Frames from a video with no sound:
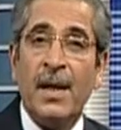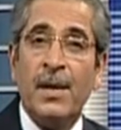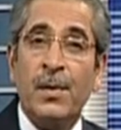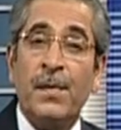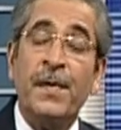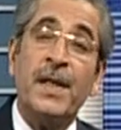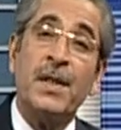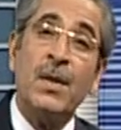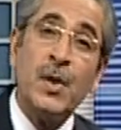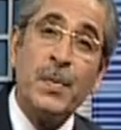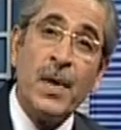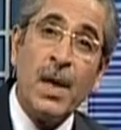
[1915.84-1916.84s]
to fix
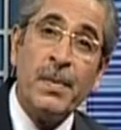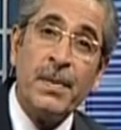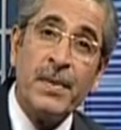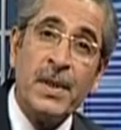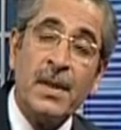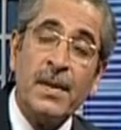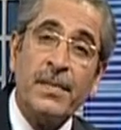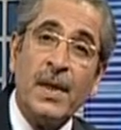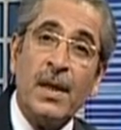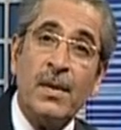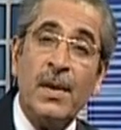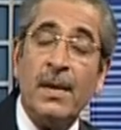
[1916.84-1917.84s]
those problems,
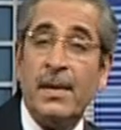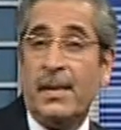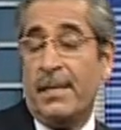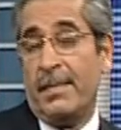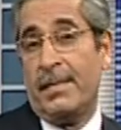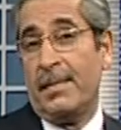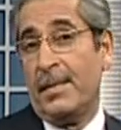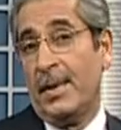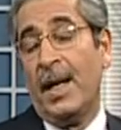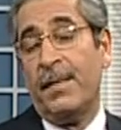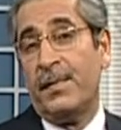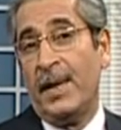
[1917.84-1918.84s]
you, you
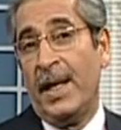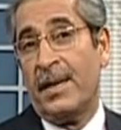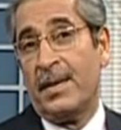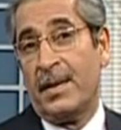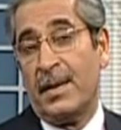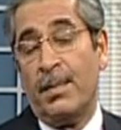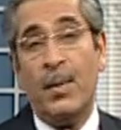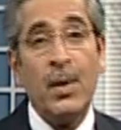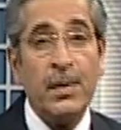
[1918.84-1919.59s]
have to answer some more